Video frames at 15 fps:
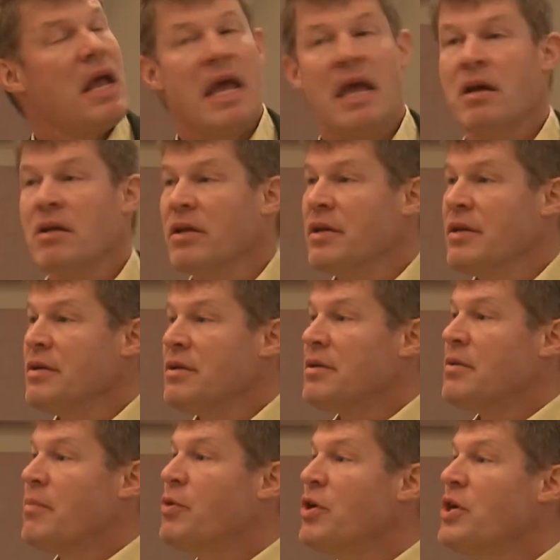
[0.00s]
England,
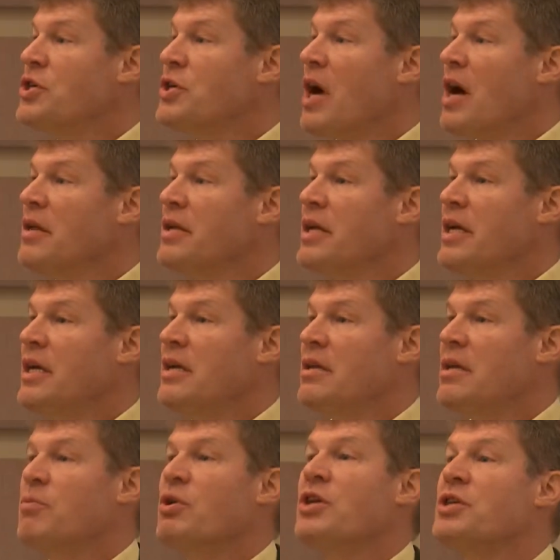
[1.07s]
the British colony,
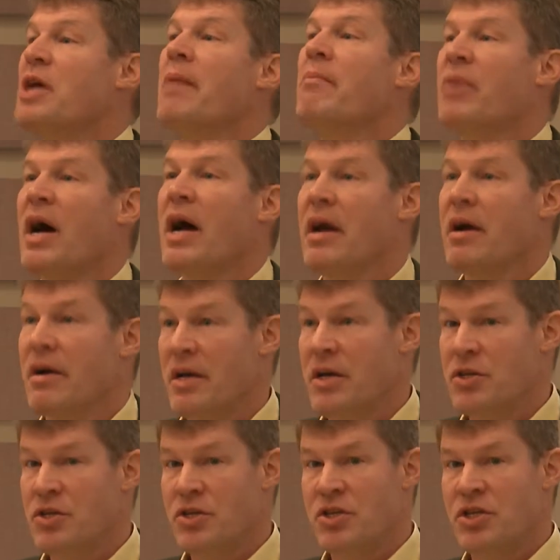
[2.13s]
the British Empire
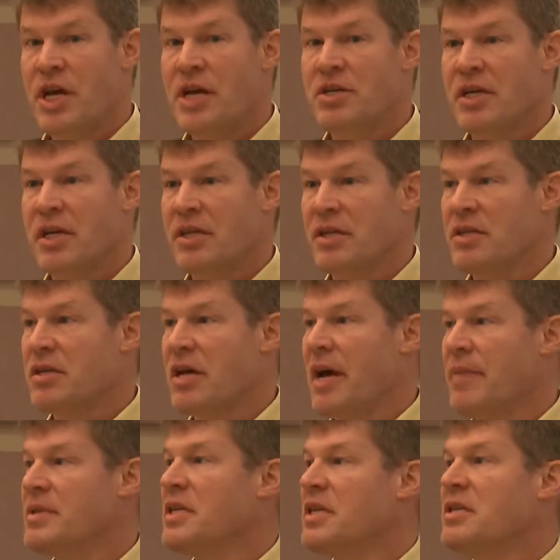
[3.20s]
is changing at this
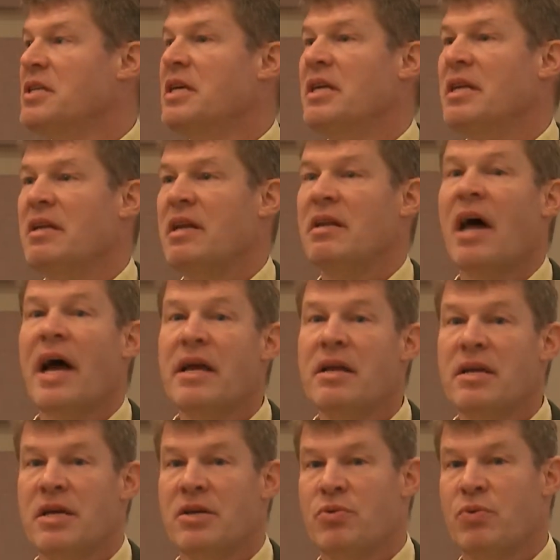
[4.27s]
time.
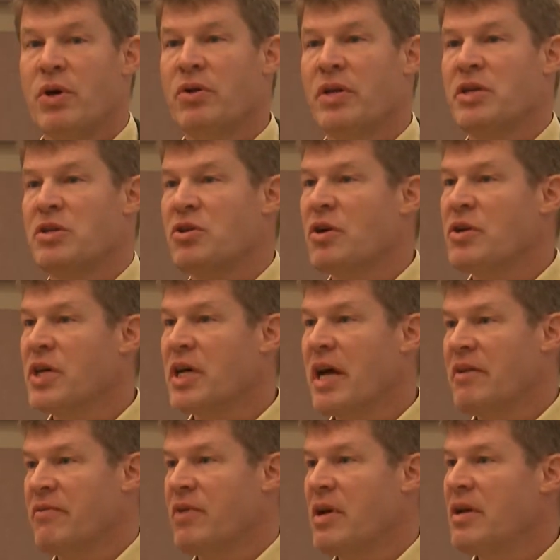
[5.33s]
1690s, we only start to
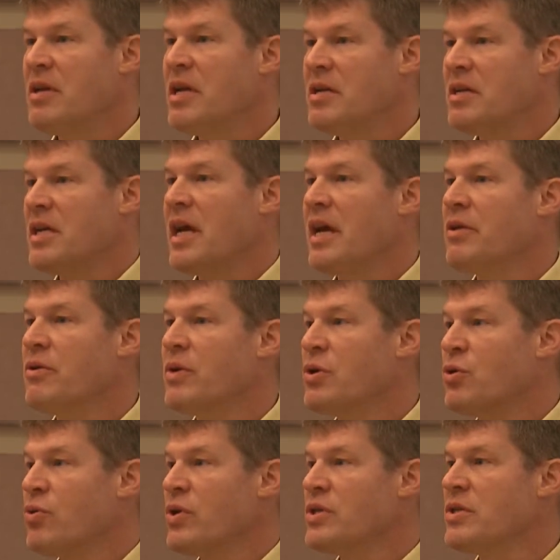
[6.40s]
kind of knit together and
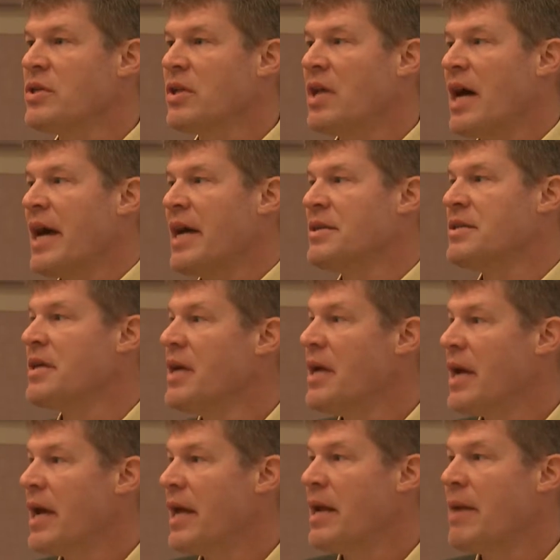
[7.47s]
crystallize
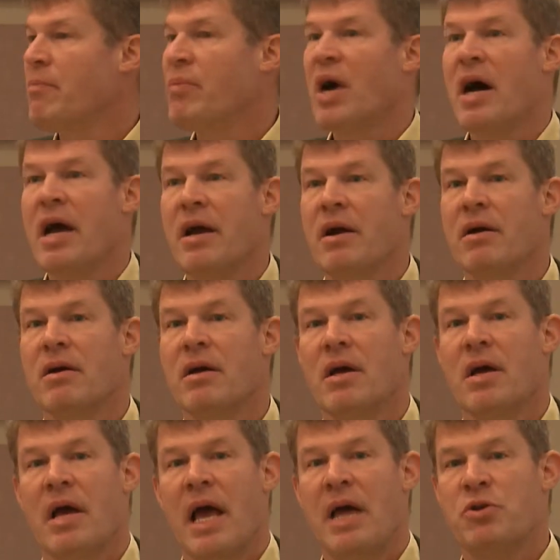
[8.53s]
an empire
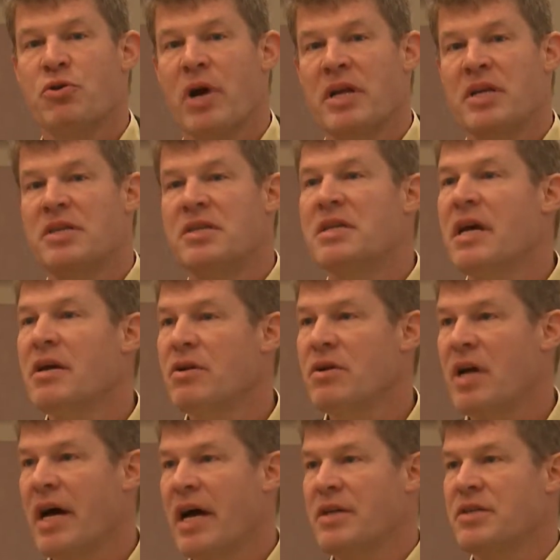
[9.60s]
and try to
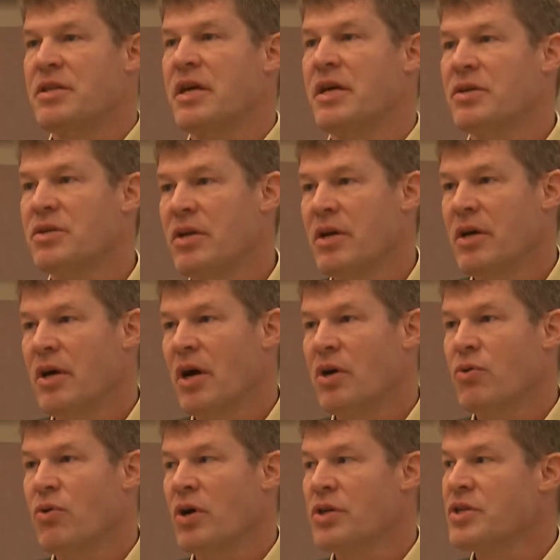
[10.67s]
standardize things
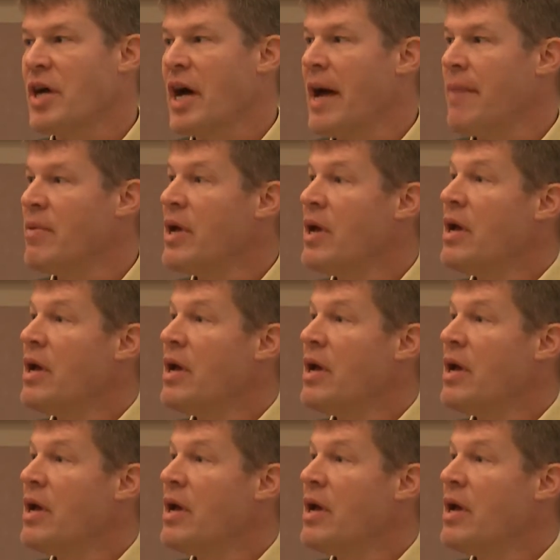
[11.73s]
across time.